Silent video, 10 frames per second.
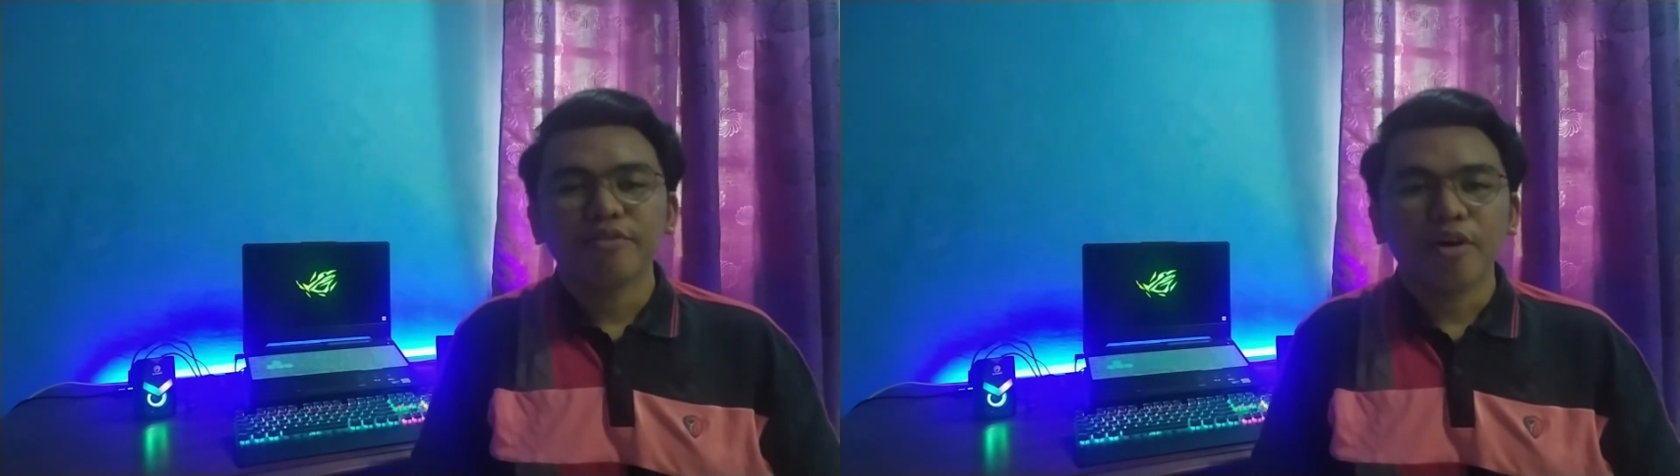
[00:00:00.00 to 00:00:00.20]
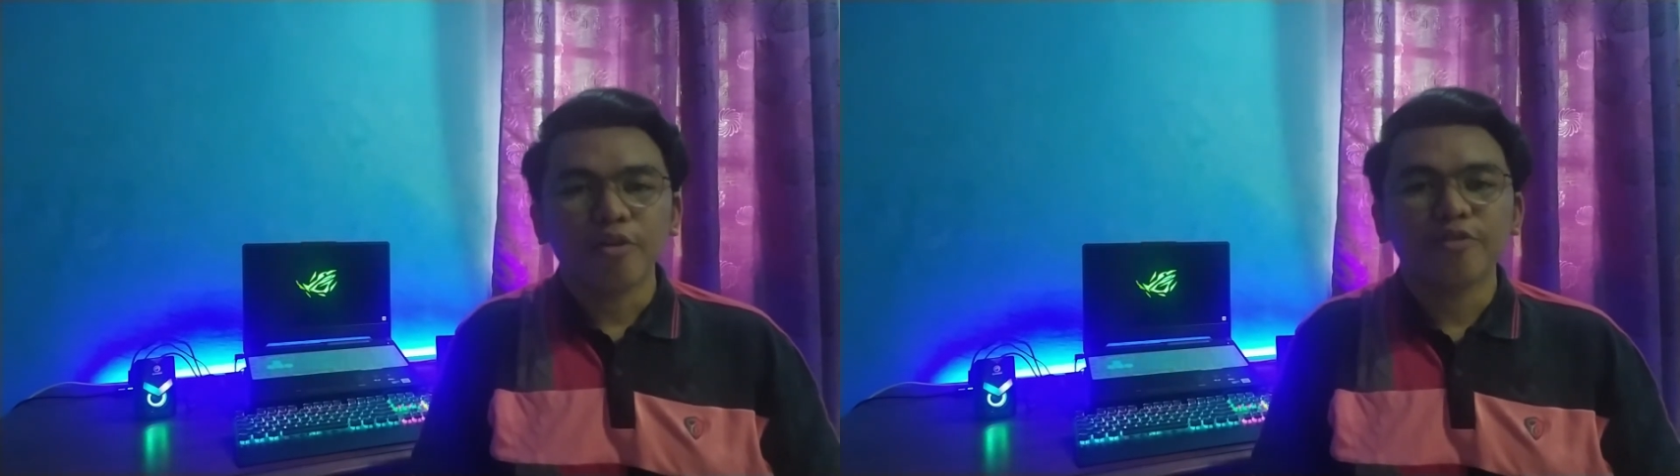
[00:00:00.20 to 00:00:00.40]

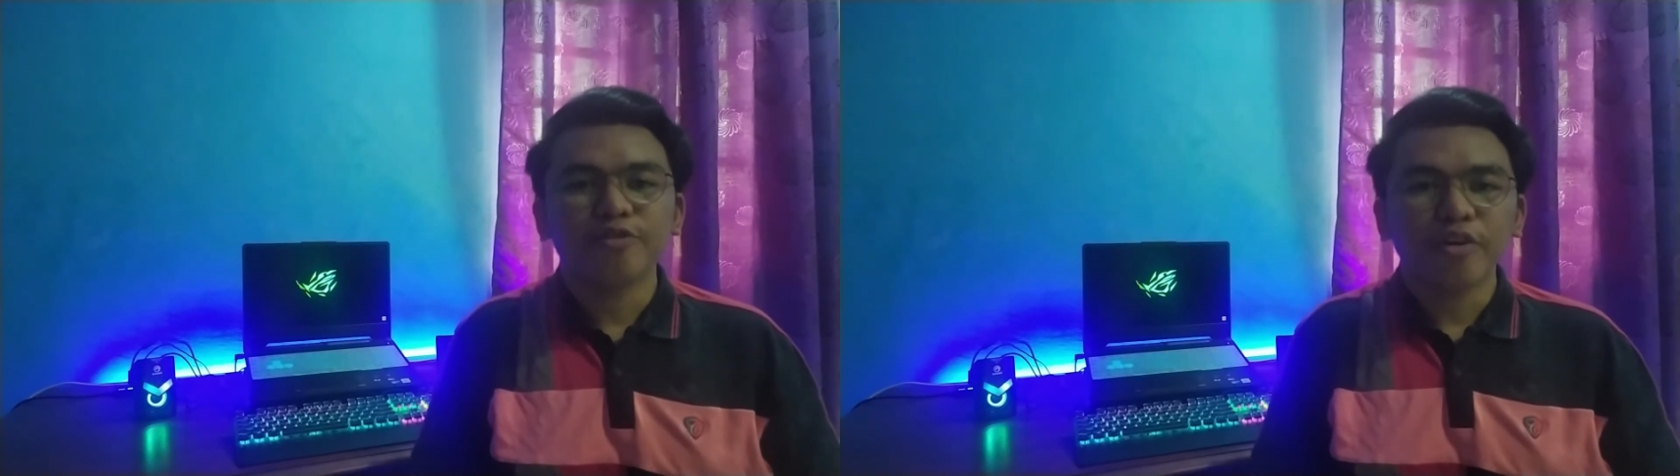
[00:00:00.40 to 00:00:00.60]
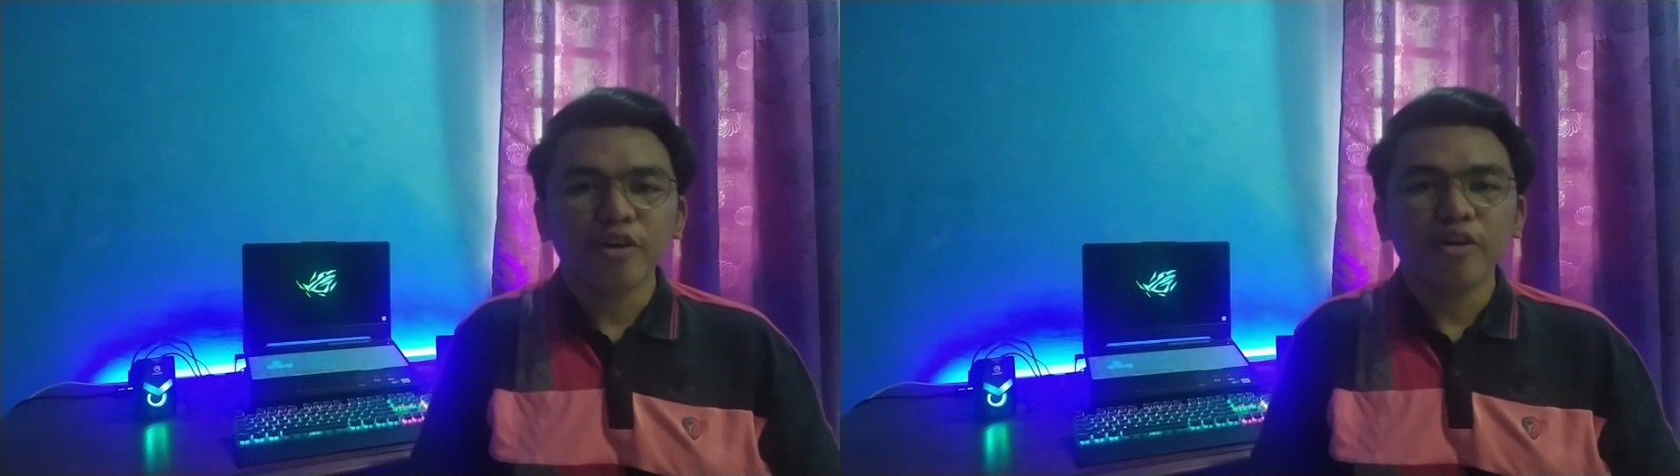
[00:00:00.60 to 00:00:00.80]
of
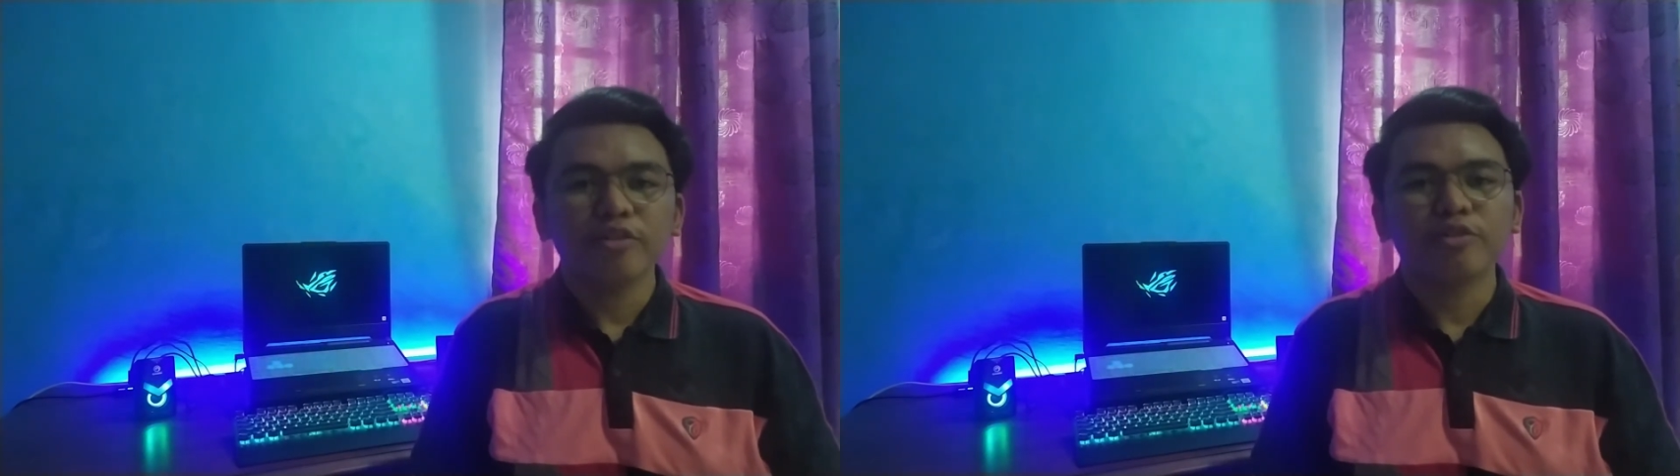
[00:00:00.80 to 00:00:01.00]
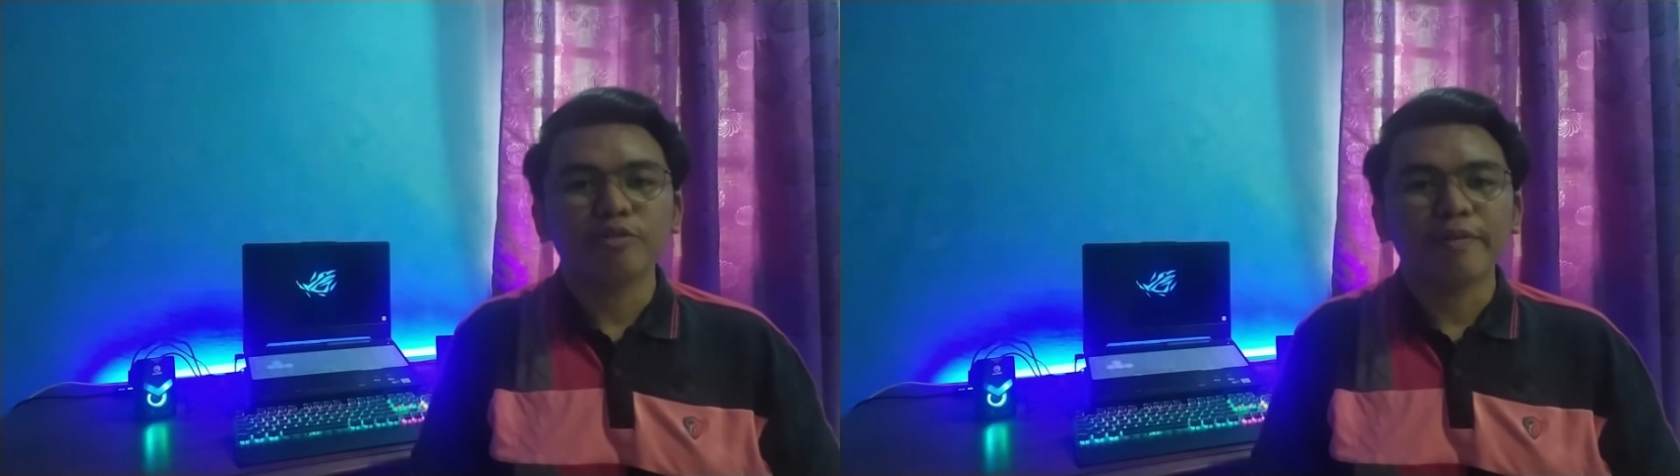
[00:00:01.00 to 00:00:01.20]
4
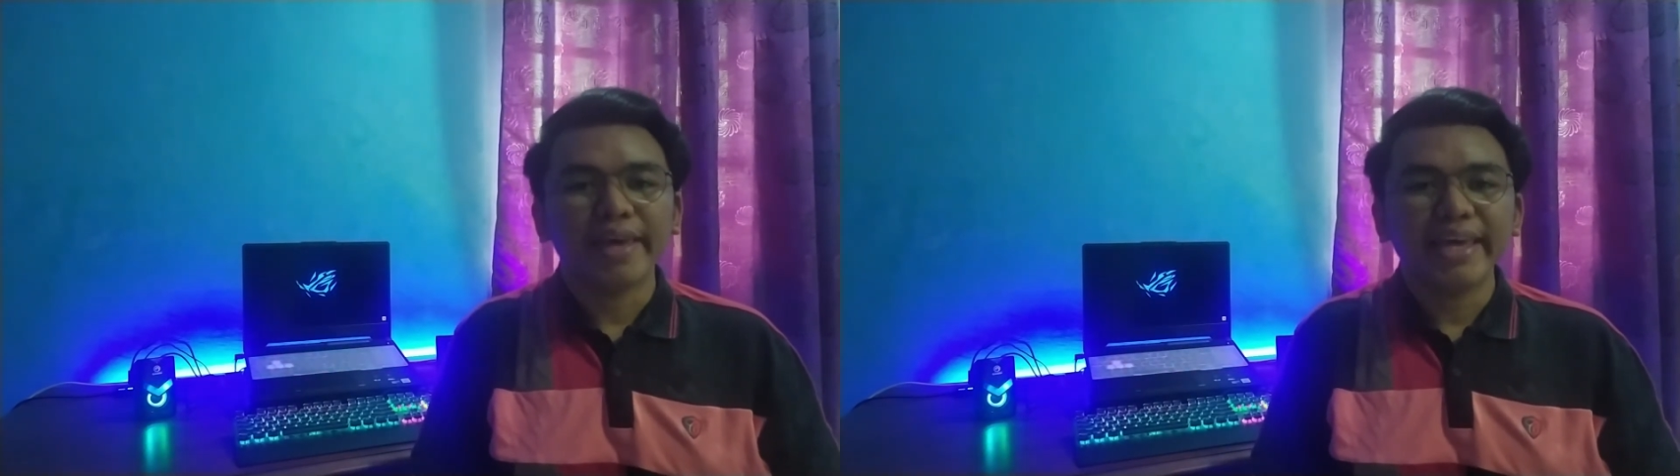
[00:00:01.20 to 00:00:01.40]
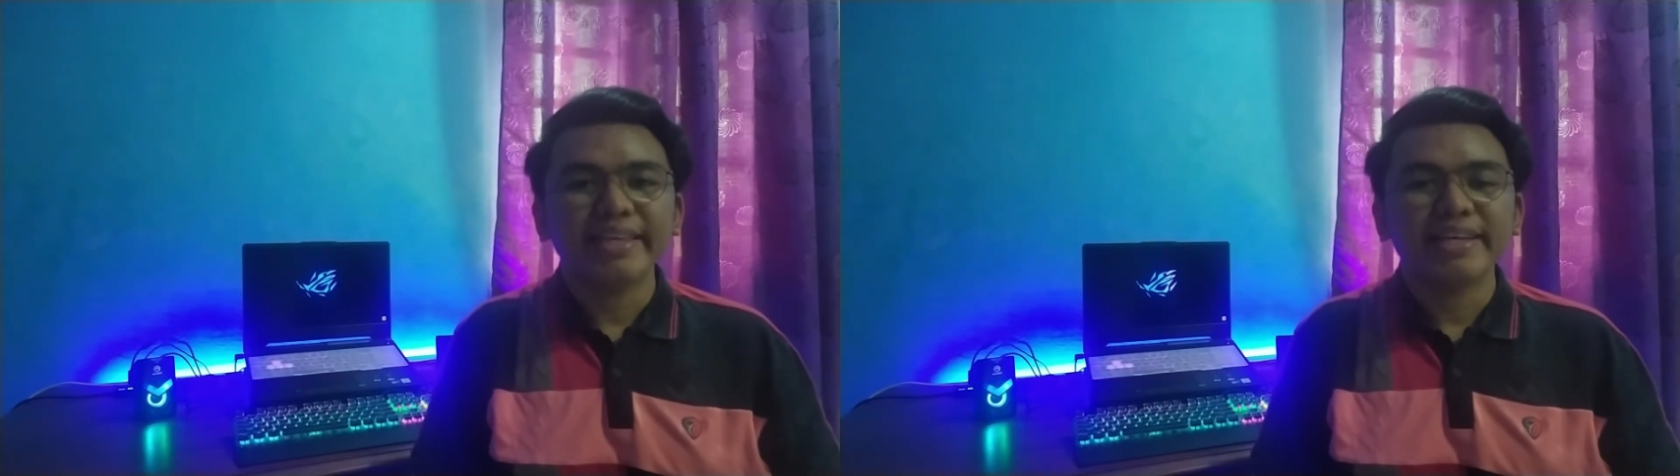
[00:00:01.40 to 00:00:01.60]
to
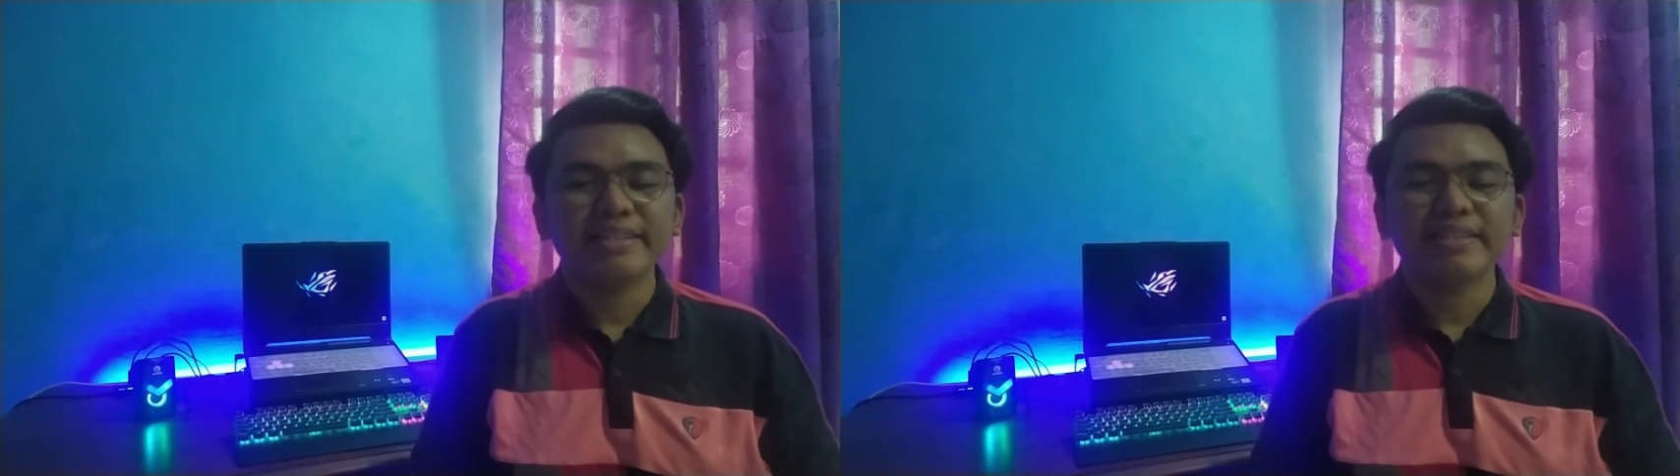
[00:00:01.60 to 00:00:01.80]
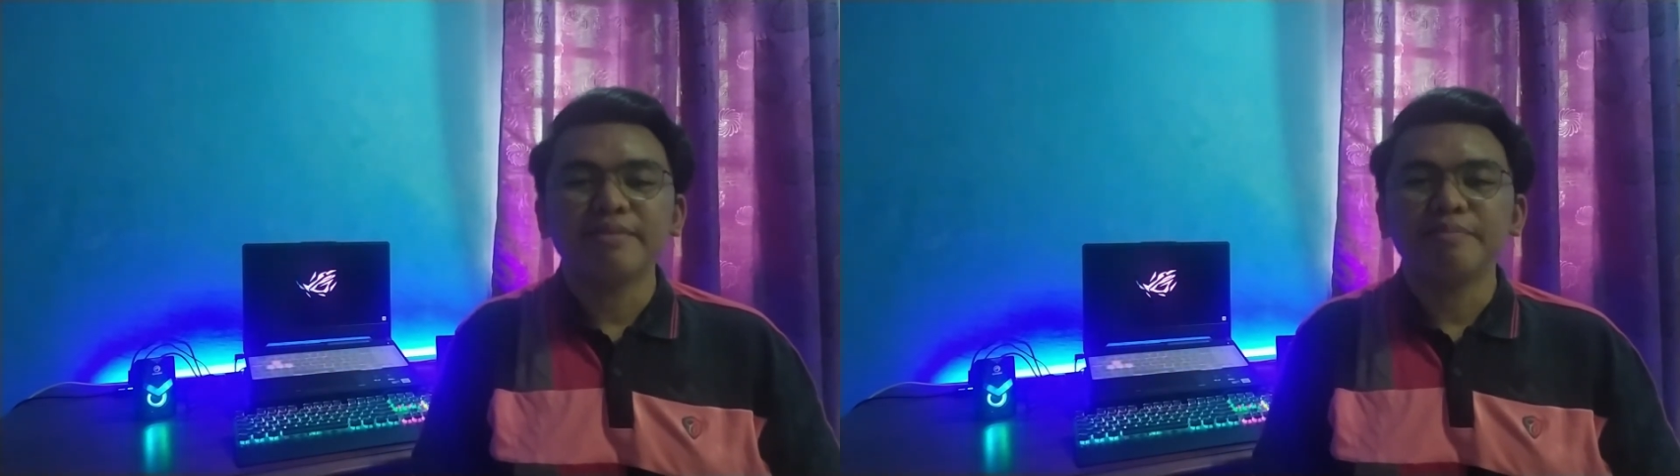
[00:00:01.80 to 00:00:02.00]
8 years
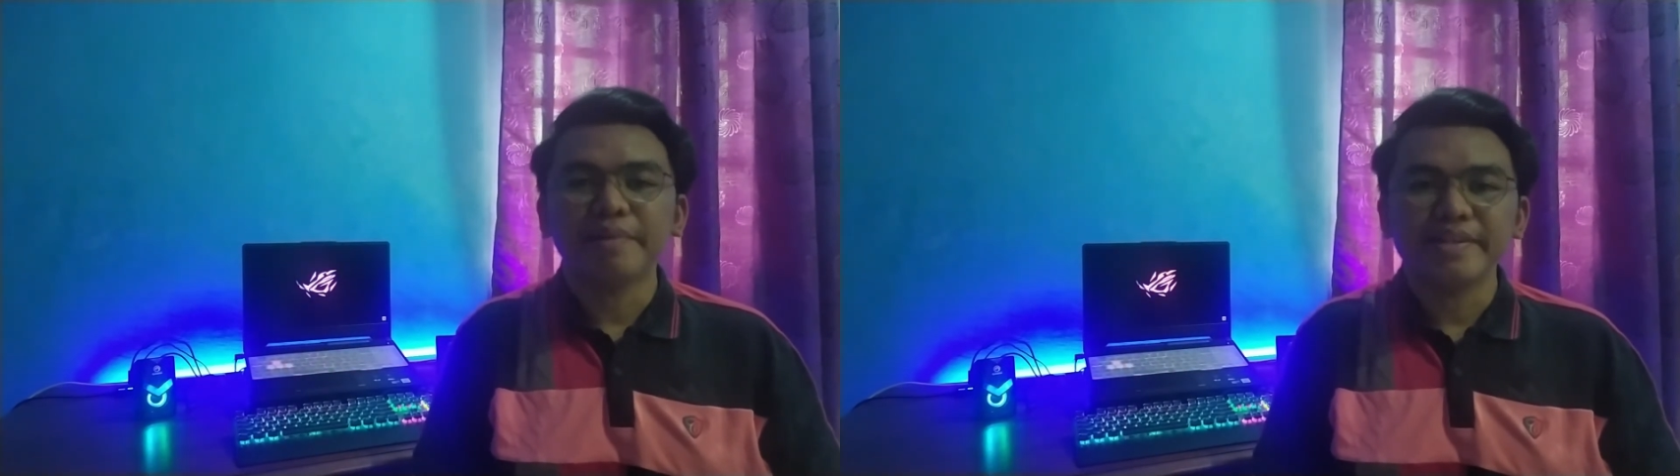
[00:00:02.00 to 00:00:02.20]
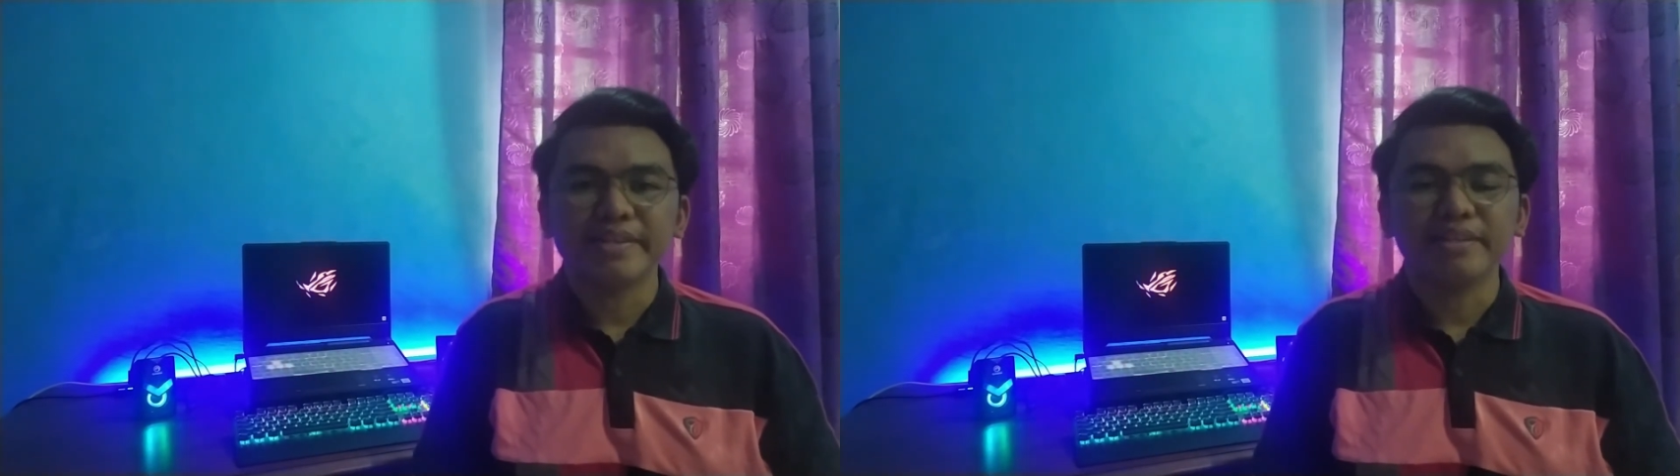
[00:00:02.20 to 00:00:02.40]
in
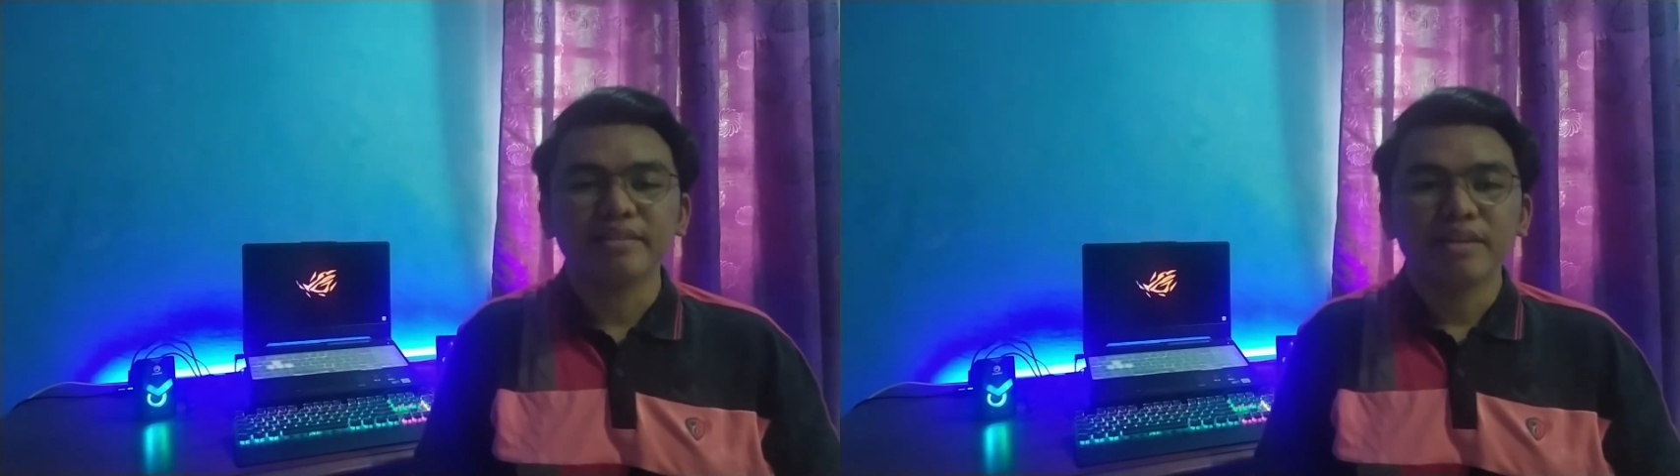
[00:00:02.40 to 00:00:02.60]
prison,